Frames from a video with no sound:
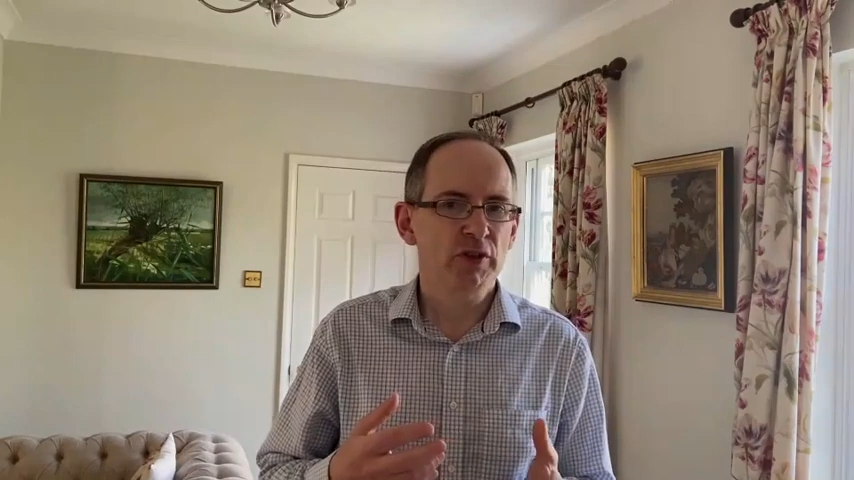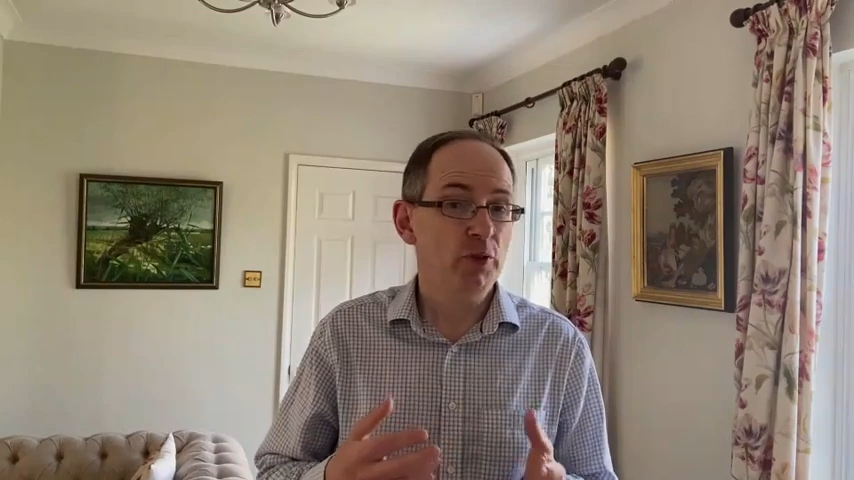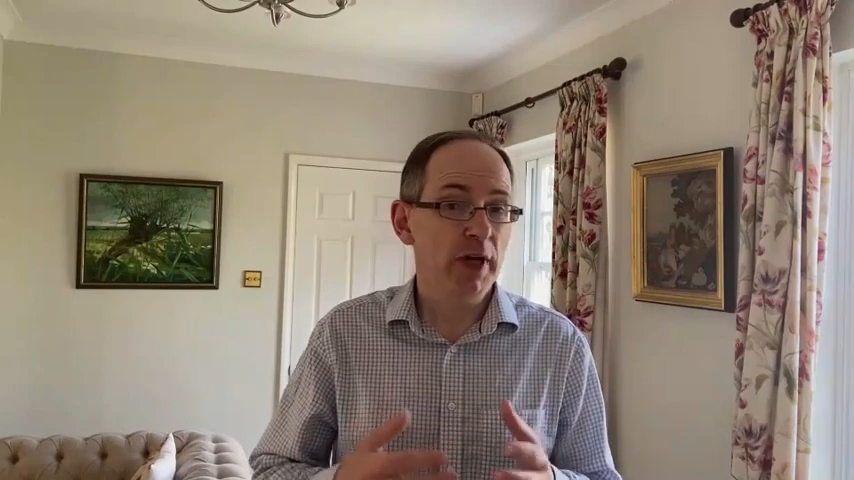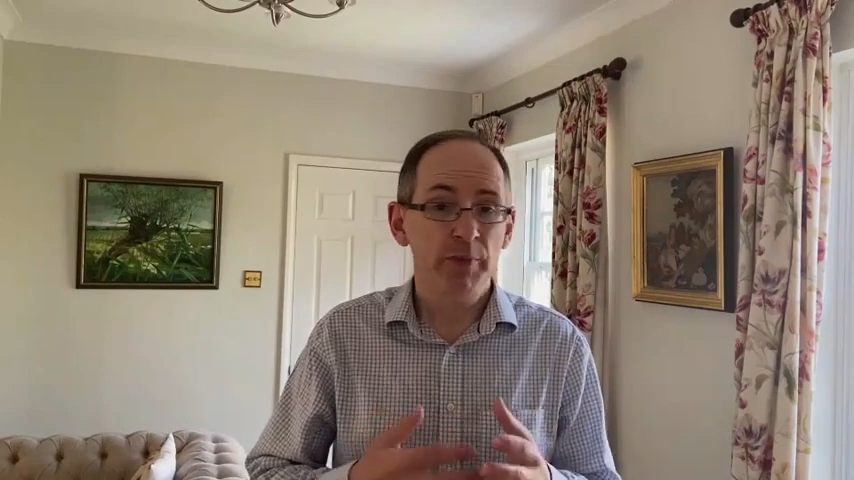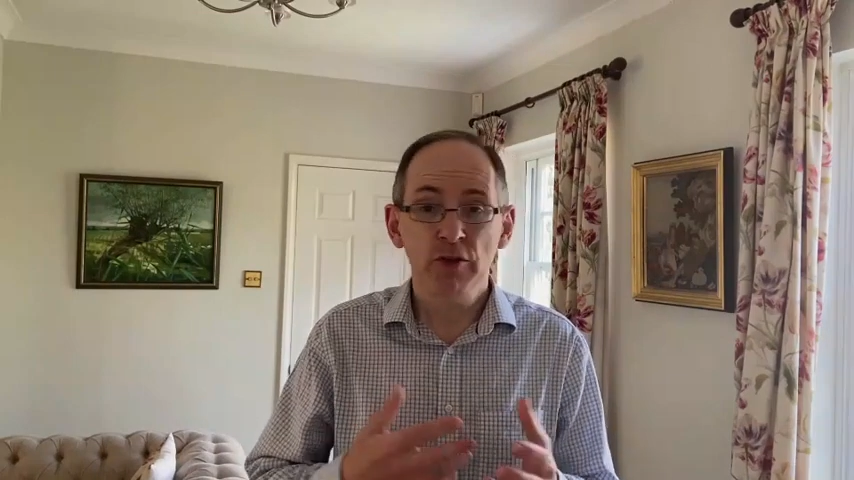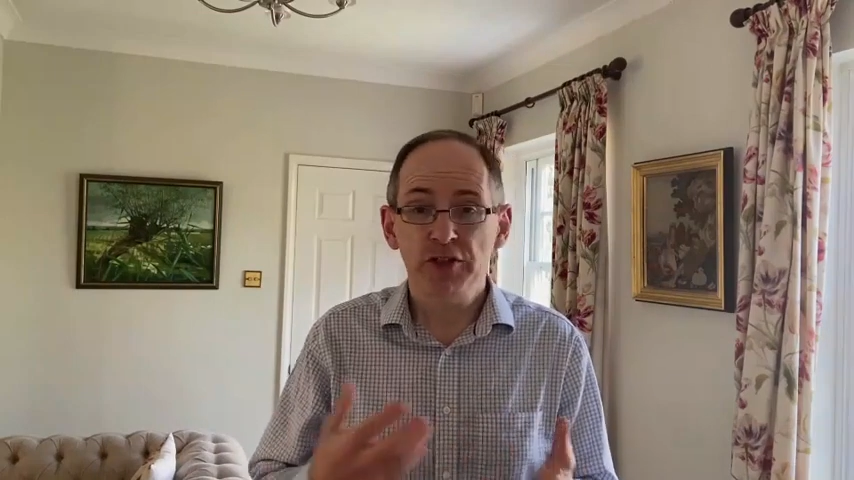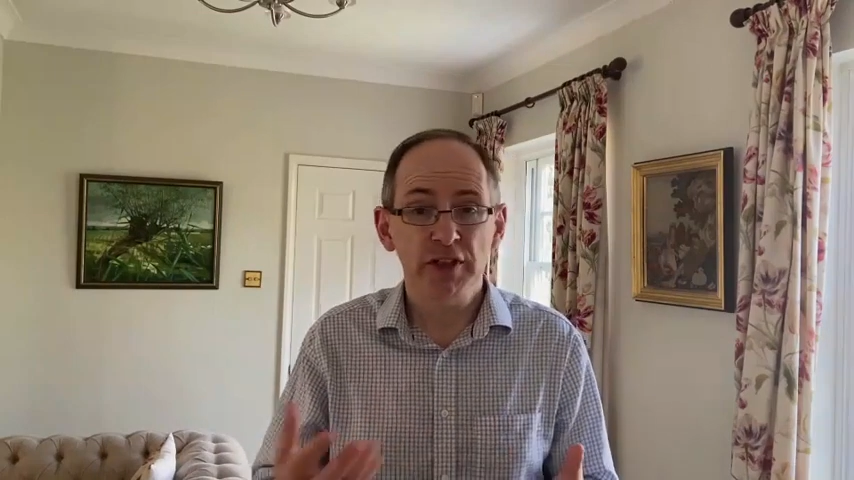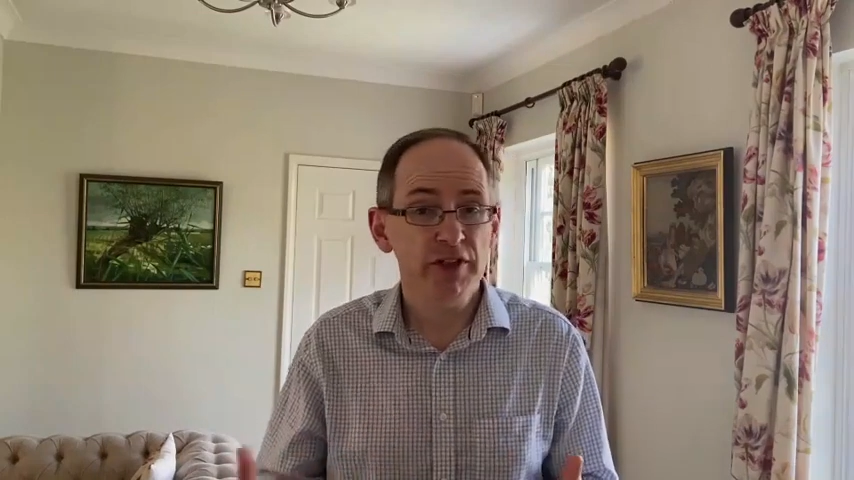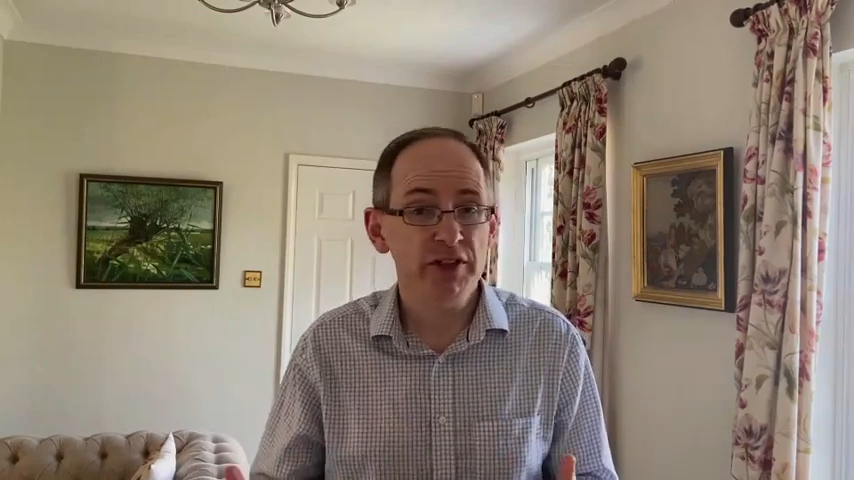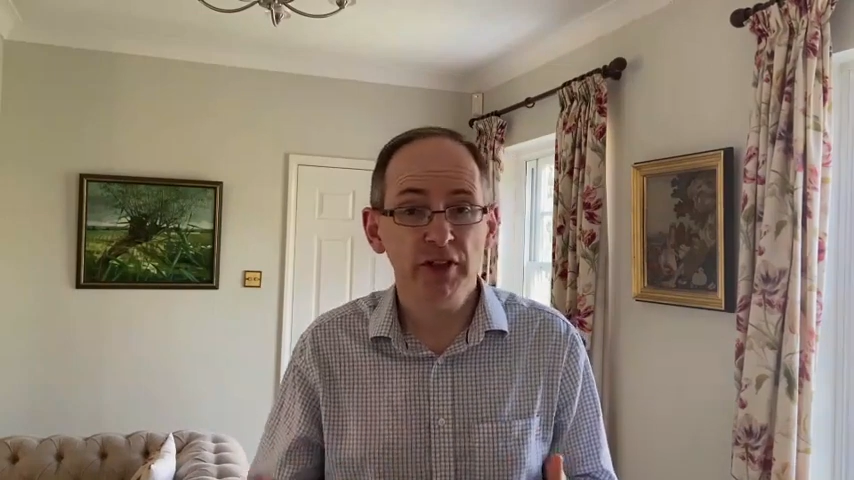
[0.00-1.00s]
who might be interested
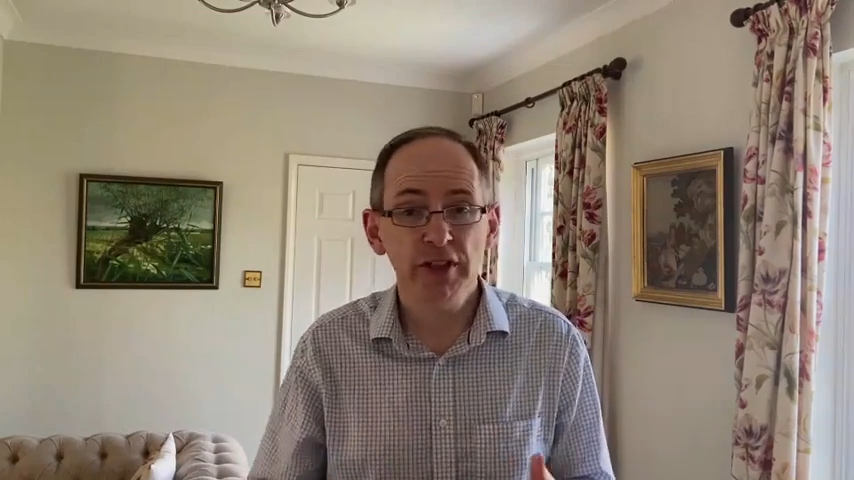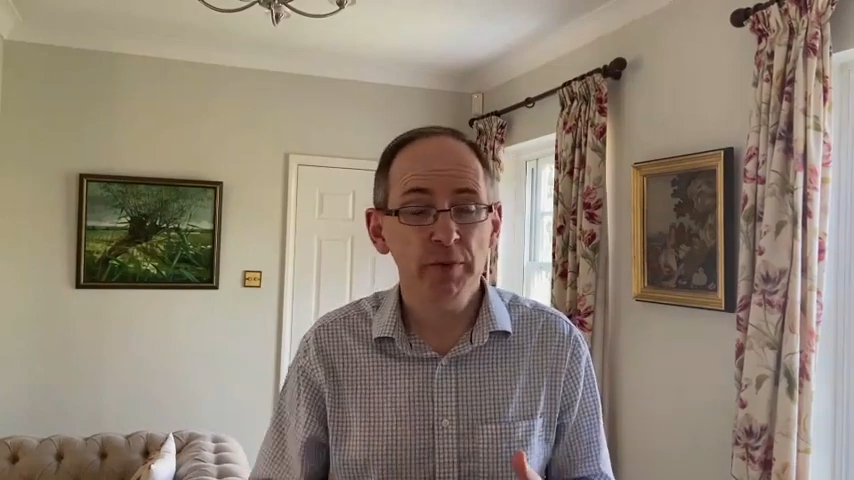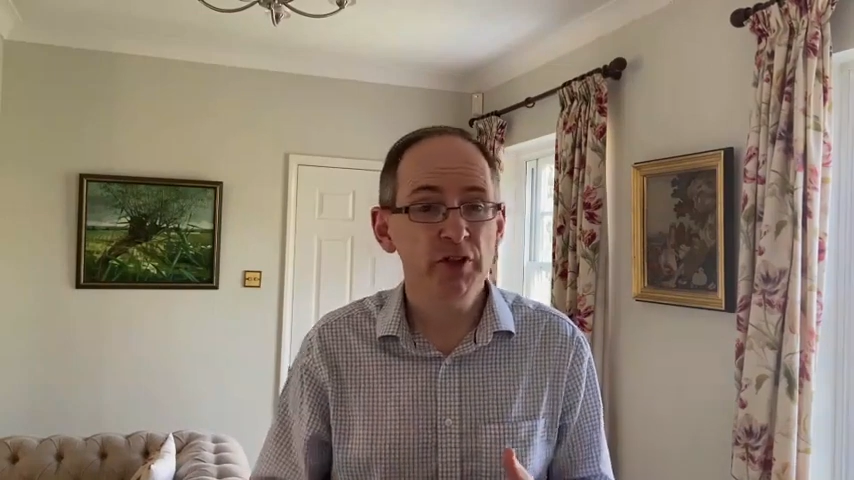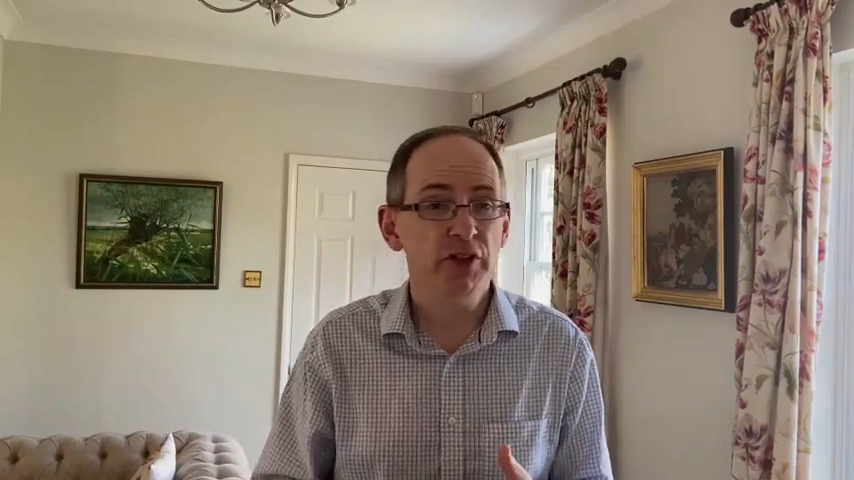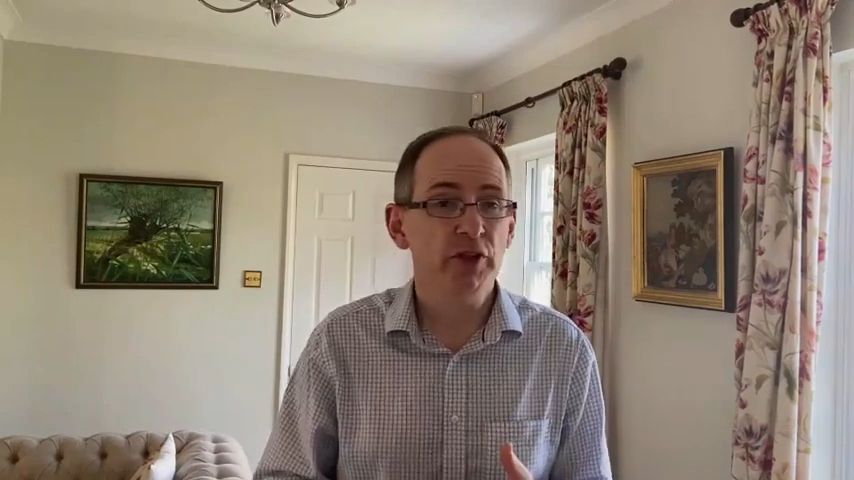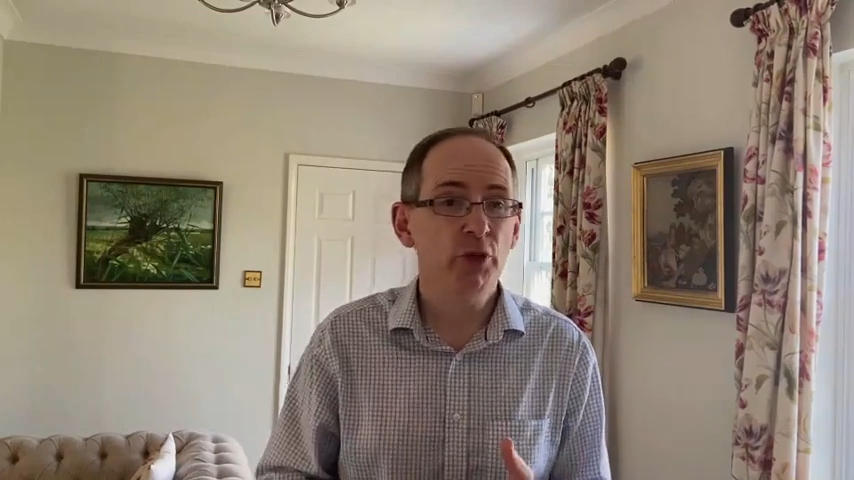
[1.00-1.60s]
in studying music at